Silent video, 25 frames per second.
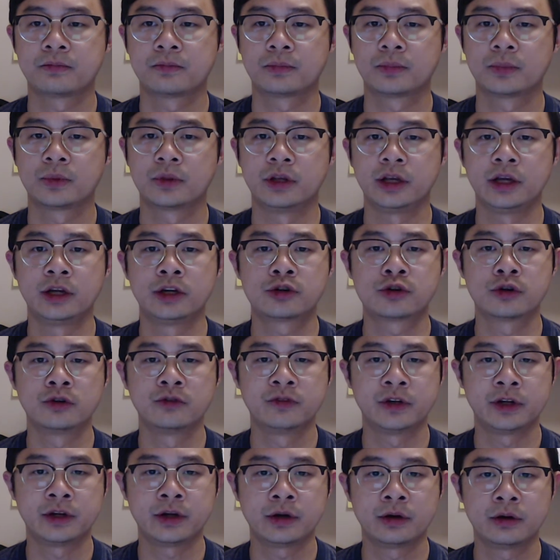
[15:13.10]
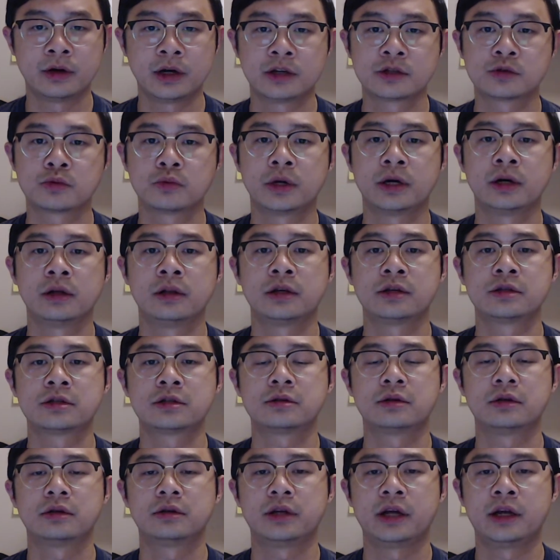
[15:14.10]
the intro video, as well as
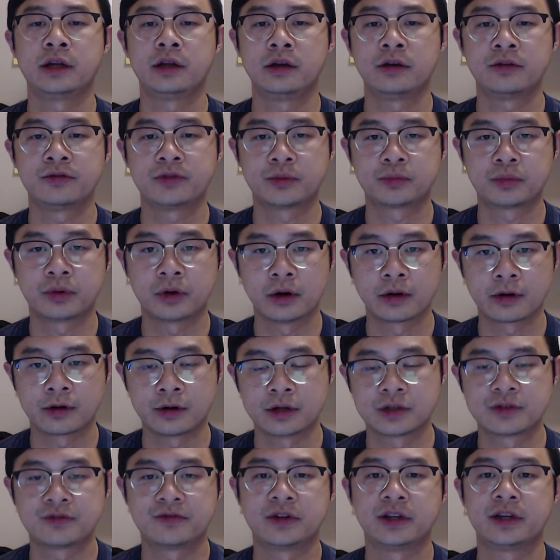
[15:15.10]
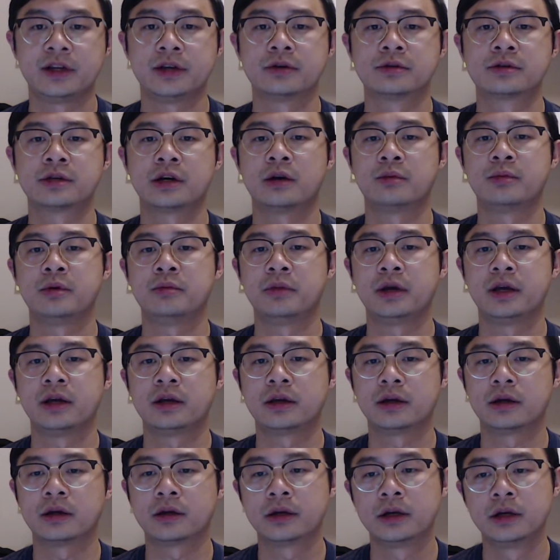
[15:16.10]
any of the progress videos I'll be
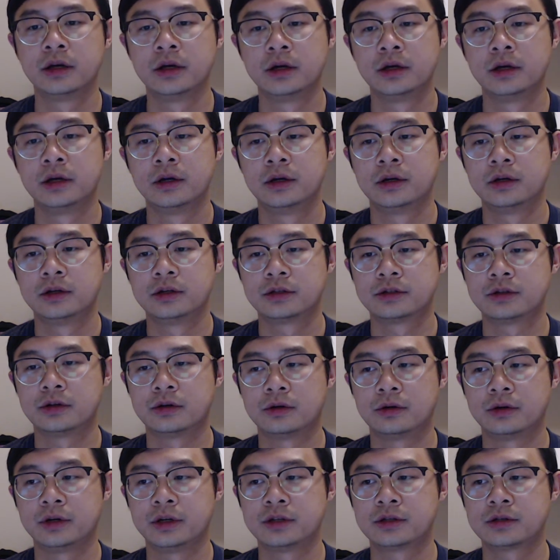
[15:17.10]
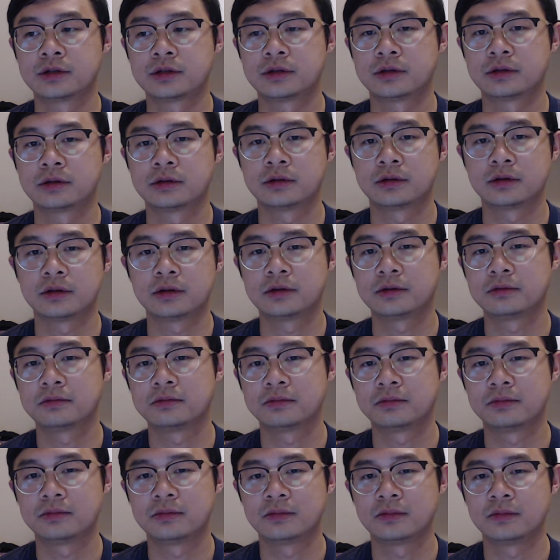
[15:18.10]
making. So
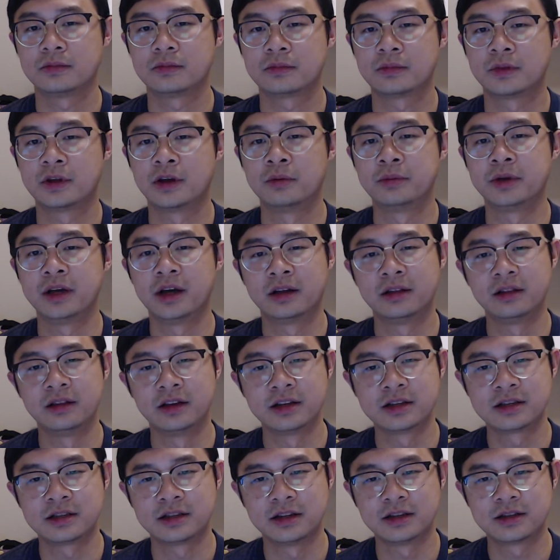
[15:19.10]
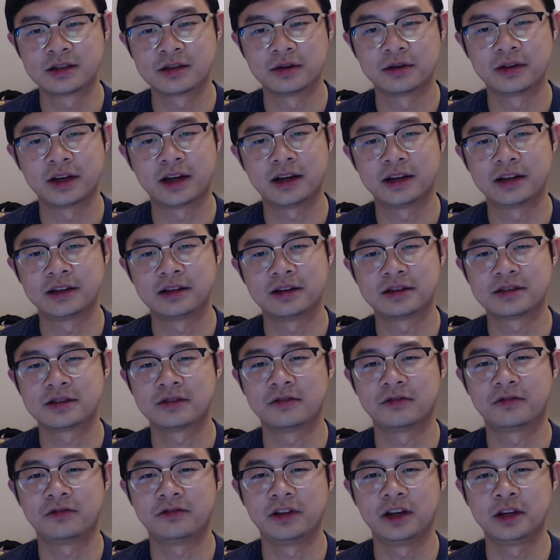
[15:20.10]
they'll be unlisted so that it
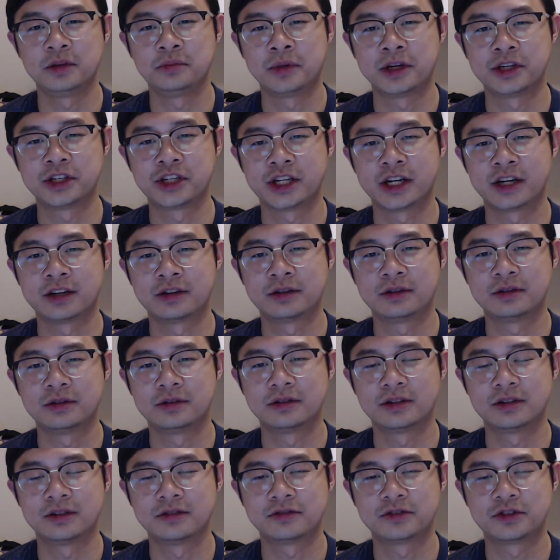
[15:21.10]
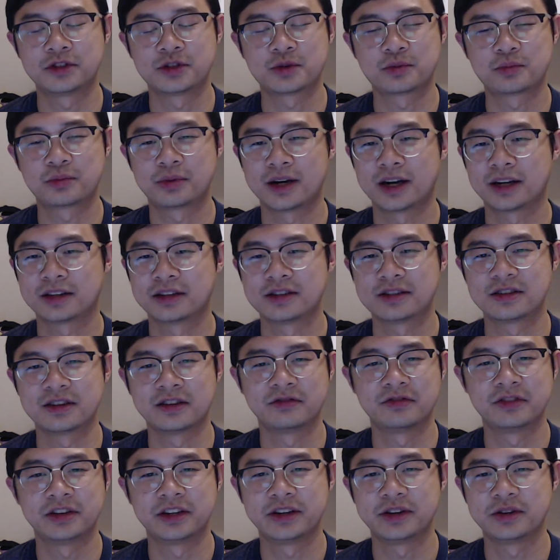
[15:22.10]
doesn't flood my channel of just practicing
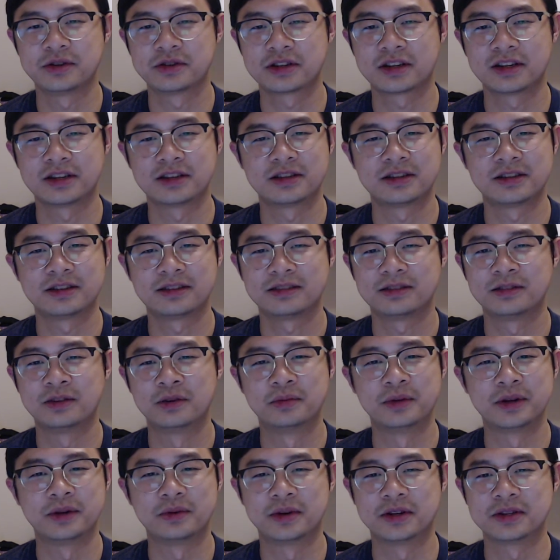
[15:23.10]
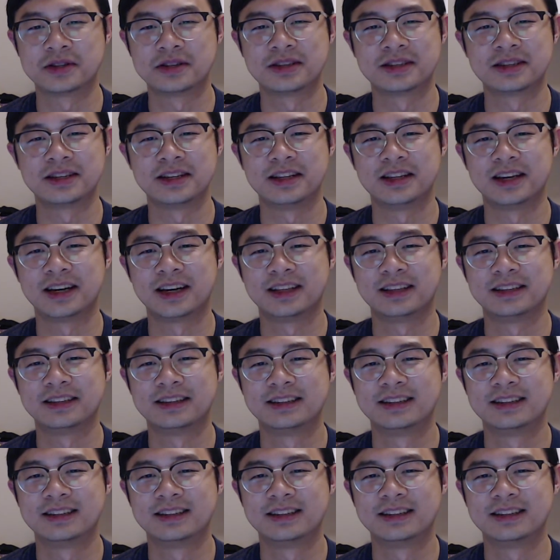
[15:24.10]
videos, because nobody wants to see that.